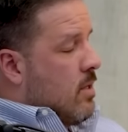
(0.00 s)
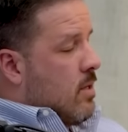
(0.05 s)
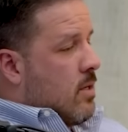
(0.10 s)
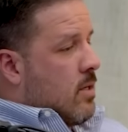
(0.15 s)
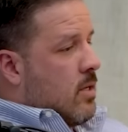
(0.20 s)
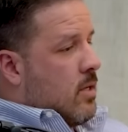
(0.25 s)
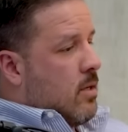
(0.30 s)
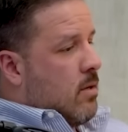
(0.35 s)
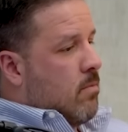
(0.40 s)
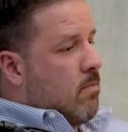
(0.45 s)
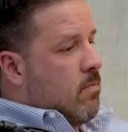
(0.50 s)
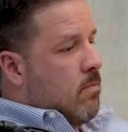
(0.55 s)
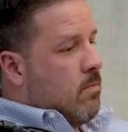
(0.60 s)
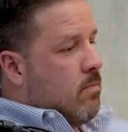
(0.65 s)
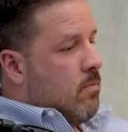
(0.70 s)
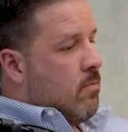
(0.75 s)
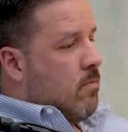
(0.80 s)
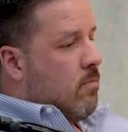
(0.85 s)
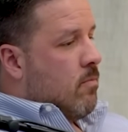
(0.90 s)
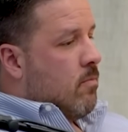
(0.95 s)
month.
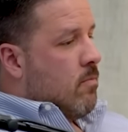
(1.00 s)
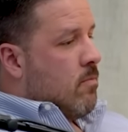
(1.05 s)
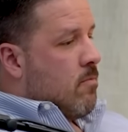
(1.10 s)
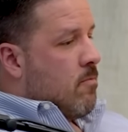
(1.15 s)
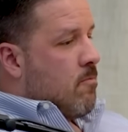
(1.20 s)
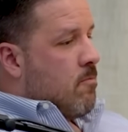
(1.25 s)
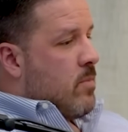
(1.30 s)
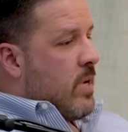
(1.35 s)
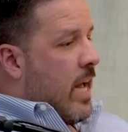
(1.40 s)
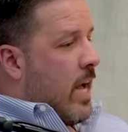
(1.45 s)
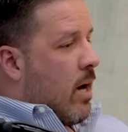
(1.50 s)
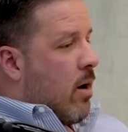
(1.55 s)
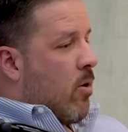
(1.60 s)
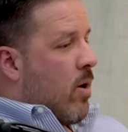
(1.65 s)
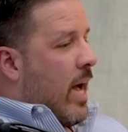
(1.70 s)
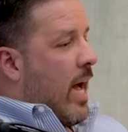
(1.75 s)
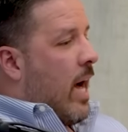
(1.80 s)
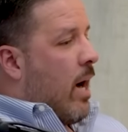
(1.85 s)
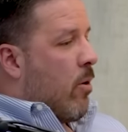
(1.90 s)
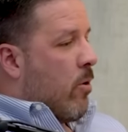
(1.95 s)
Now,
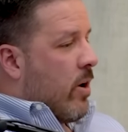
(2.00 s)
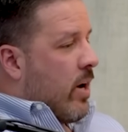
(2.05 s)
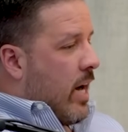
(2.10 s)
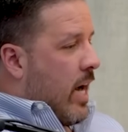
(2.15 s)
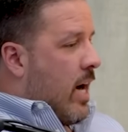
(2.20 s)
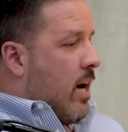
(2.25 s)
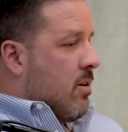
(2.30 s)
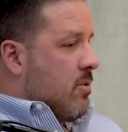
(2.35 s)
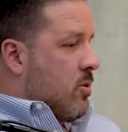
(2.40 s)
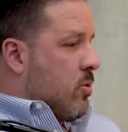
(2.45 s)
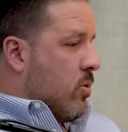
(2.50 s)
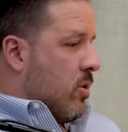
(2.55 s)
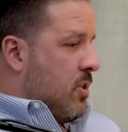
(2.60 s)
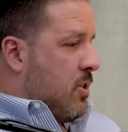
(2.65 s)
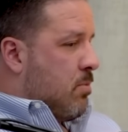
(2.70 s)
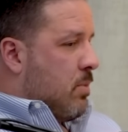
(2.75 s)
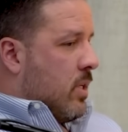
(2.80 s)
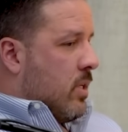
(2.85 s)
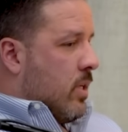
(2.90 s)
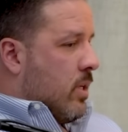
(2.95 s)
our
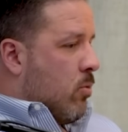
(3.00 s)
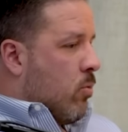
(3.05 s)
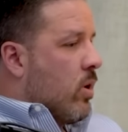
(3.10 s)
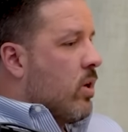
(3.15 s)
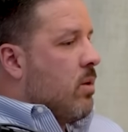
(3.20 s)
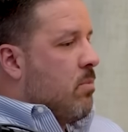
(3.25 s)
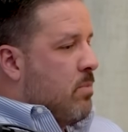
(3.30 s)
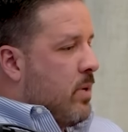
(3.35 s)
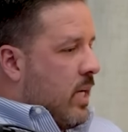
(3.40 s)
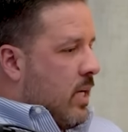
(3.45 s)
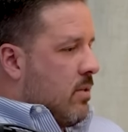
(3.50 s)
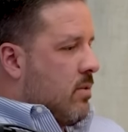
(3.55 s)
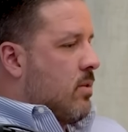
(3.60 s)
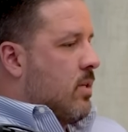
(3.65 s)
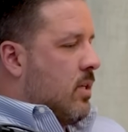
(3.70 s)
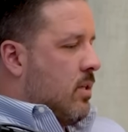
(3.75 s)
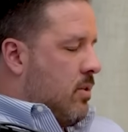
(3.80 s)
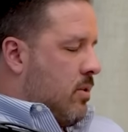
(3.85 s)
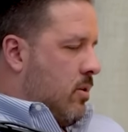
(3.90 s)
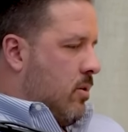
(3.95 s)
outsourced billing, one of the biggest
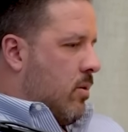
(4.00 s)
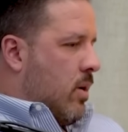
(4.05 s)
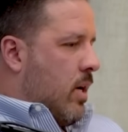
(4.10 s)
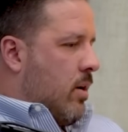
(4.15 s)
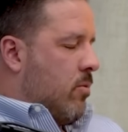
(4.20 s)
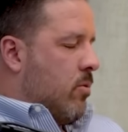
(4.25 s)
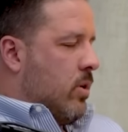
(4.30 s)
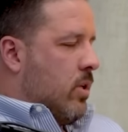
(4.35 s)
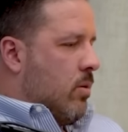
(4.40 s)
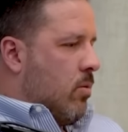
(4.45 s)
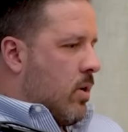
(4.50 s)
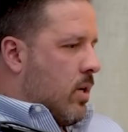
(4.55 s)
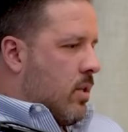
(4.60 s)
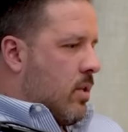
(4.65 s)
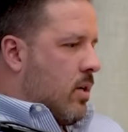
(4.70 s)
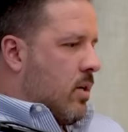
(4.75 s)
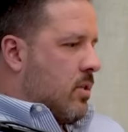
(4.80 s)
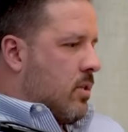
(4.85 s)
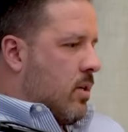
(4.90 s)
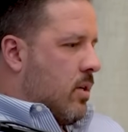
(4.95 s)
things too, I'd really want
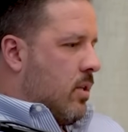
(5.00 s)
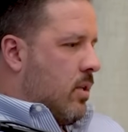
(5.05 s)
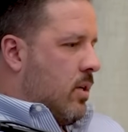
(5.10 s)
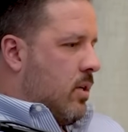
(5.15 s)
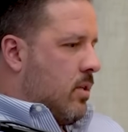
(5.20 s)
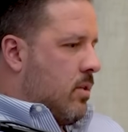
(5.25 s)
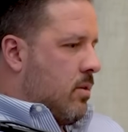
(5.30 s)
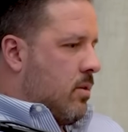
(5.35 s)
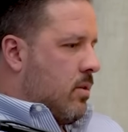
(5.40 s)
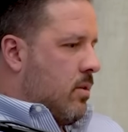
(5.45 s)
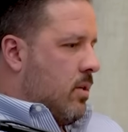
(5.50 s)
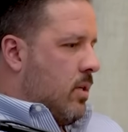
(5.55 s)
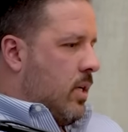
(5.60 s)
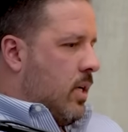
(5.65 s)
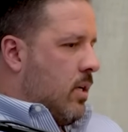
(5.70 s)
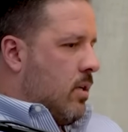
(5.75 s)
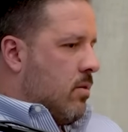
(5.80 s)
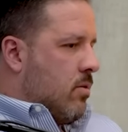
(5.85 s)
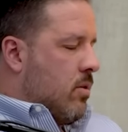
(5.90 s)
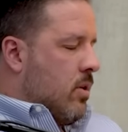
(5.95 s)
to touch on this,
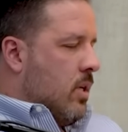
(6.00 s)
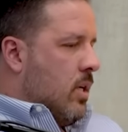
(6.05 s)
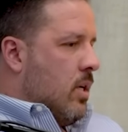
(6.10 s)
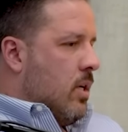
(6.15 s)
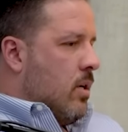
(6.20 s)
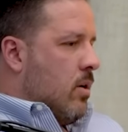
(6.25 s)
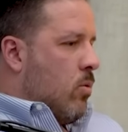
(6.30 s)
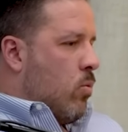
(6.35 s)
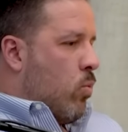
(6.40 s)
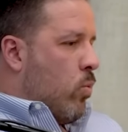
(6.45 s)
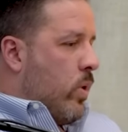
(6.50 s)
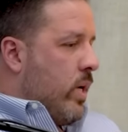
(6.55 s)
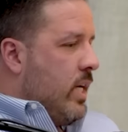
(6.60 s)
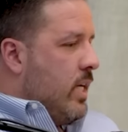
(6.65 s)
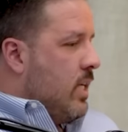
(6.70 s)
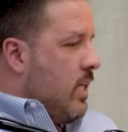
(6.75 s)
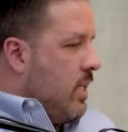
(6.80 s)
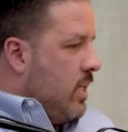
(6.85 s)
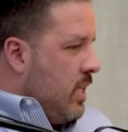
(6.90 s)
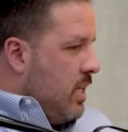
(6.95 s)
is we
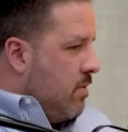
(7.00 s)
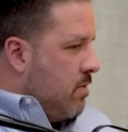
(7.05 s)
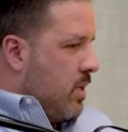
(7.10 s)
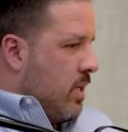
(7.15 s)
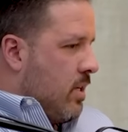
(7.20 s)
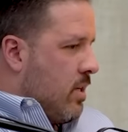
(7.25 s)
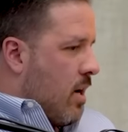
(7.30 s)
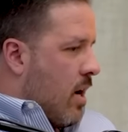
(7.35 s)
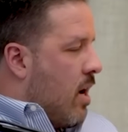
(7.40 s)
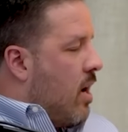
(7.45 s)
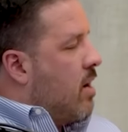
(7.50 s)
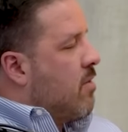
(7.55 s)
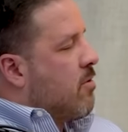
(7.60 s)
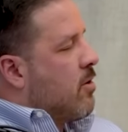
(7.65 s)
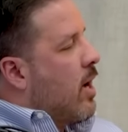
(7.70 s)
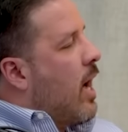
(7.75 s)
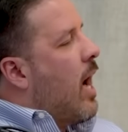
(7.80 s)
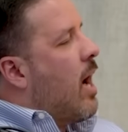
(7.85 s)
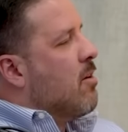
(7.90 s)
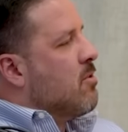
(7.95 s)
didn't even
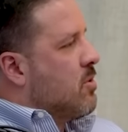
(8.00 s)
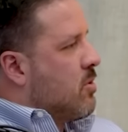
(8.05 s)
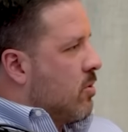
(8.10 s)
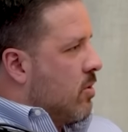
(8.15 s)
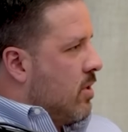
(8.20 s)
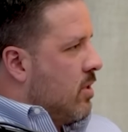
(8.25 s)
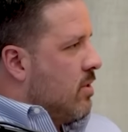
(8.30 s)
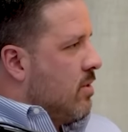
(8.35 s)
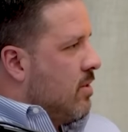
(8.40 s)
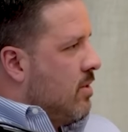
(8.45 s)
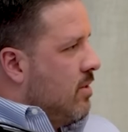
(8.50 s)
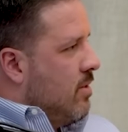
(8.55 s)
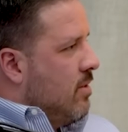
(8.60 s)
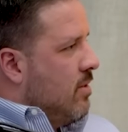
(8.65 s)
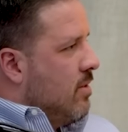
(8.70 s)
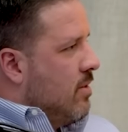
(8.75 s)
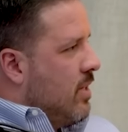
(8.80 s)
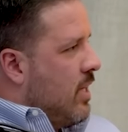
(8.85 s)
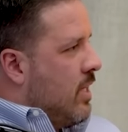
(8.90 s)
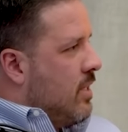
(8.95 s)
offer outsourced
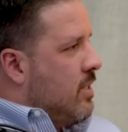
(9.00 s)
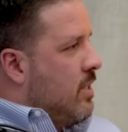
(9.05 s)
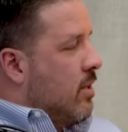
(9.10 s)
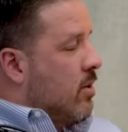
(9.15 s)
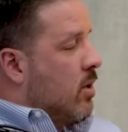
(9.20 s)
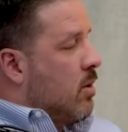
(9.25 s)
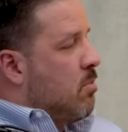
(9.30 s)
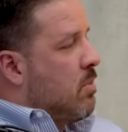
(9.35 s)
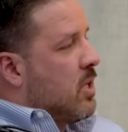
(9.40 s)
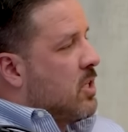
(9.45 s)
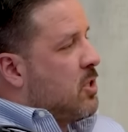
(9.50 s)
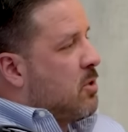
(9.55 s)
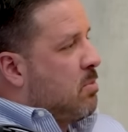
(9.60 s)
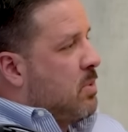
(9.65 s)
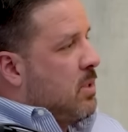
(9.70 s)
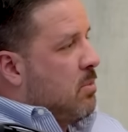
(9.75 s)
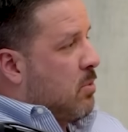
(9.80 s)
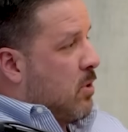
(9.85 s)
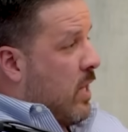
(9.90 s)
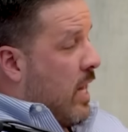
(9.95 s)
until a bunch of
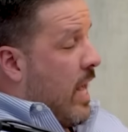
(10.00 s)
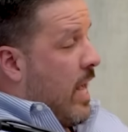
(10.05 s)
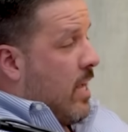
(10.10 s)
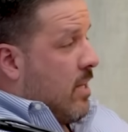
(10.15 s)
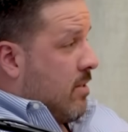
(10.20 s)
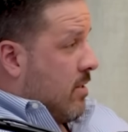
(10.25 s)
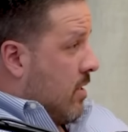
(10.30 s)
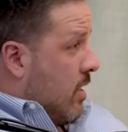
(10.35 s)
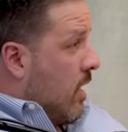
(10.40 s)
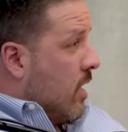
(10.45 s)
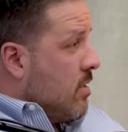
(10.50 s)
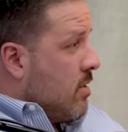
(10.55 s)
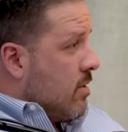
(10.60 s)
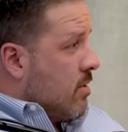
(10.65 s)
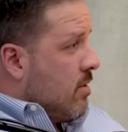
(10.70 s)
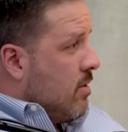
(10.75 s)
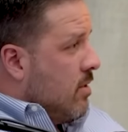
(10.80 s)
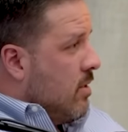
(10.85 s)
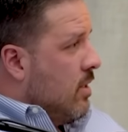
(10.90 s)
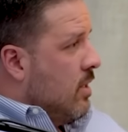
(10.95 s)
people asked
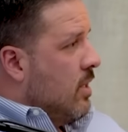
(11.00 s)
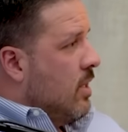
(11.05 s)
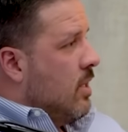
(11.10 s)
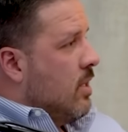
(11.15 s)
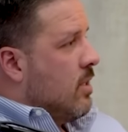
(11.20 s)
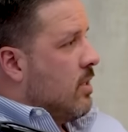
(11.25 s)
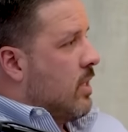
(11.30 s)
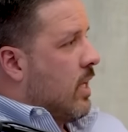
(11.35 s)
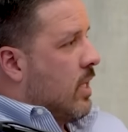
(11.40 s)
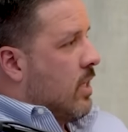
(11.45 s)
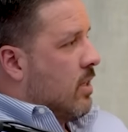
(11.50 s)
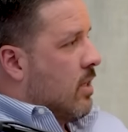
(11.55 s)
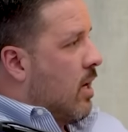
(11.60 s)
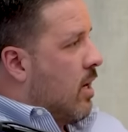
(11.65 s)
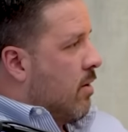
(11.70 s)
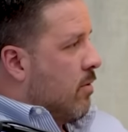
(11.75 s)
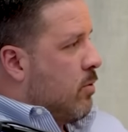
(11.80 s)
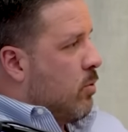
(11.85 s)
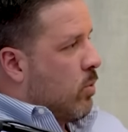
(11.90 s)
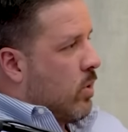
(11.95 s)
us. They
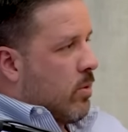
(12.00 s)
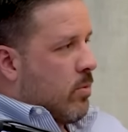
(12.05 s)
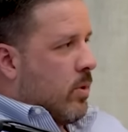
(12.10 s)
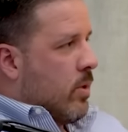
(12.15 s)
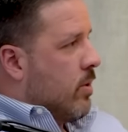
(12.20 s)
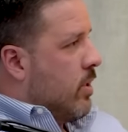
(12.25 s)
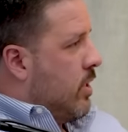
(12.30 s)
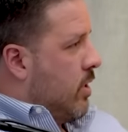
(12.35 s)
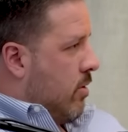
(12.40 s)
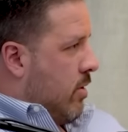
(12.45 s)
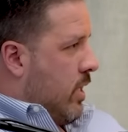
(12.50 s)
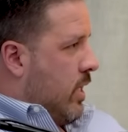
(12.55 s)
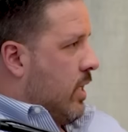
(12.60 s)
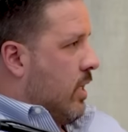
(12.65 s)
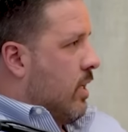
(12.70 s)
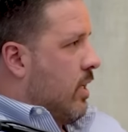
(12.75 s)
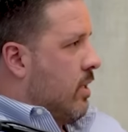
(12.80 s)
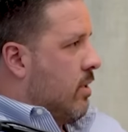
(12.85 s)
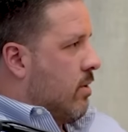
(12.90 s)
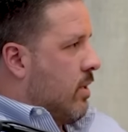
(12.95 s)
loved what we were
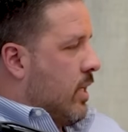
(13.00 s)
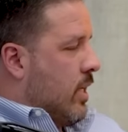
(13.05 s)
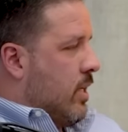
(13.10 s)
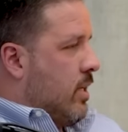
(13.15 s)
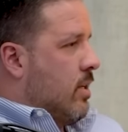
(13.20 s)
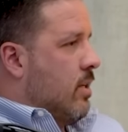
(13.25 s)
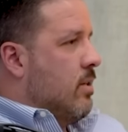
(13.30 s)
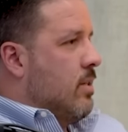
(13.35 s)
doing. Like,